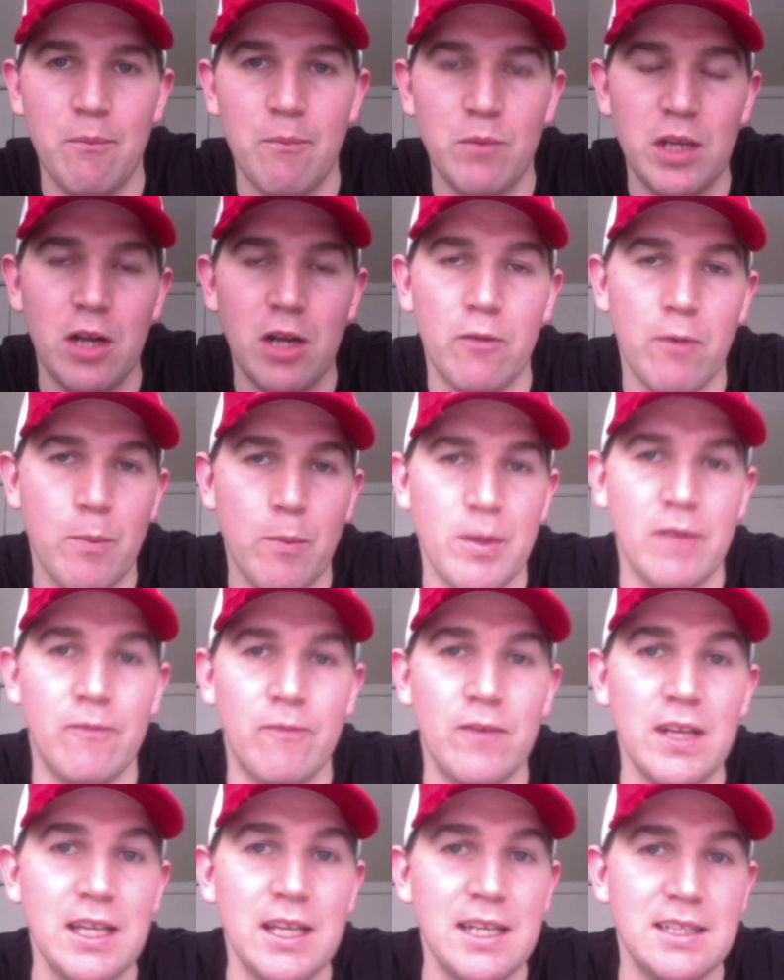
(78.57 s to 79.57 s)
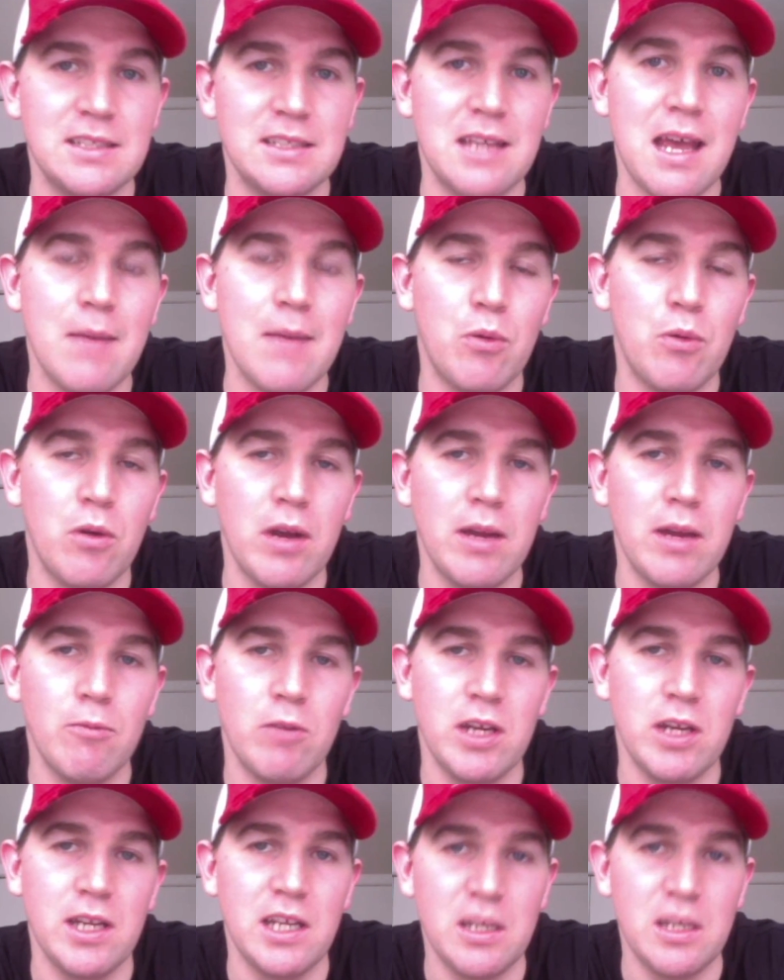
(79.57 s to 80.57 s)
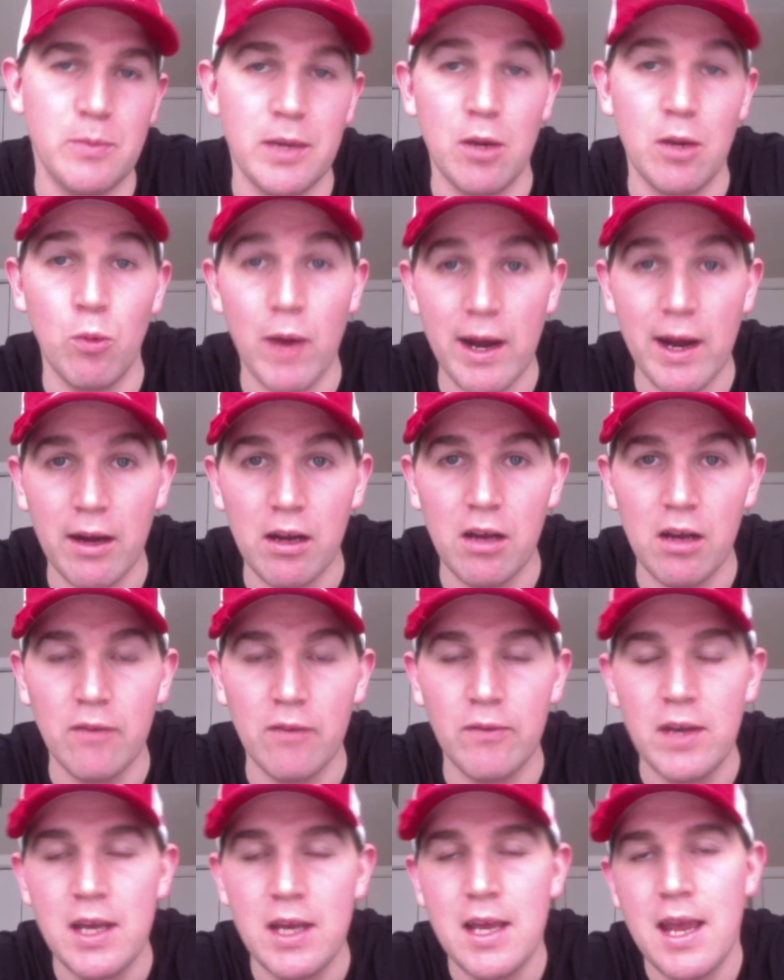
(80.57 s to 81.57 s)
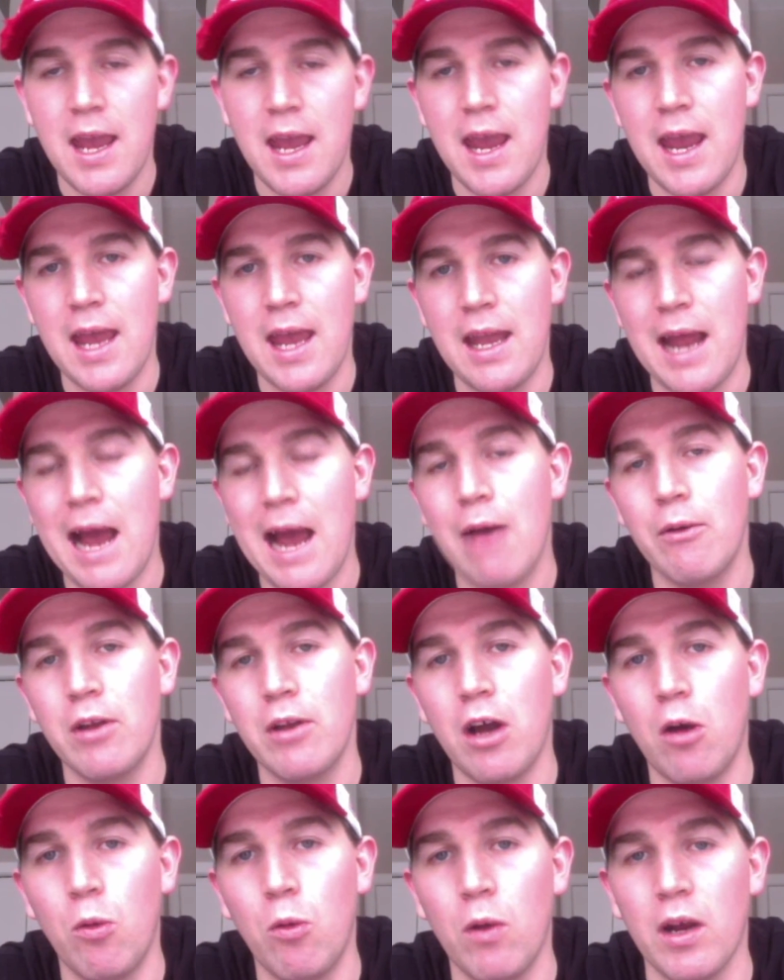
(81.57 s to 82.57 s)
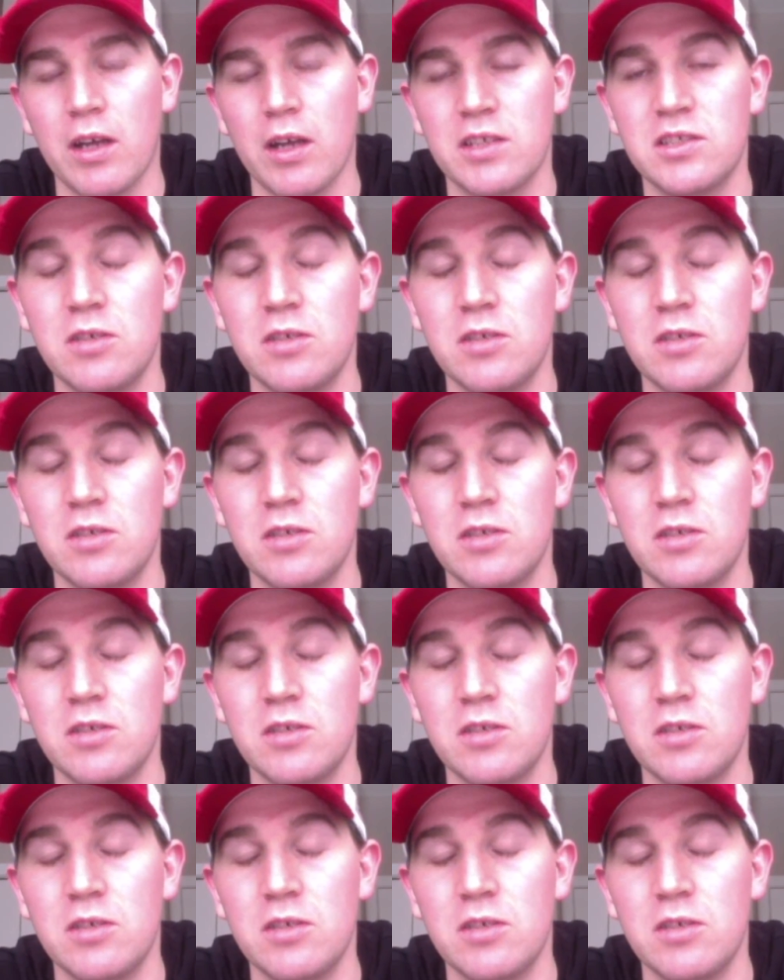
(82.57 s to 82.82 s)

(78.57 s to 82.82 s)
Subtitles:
you know, from an affiliate standpoint, what you need to be aware of, and how it all works.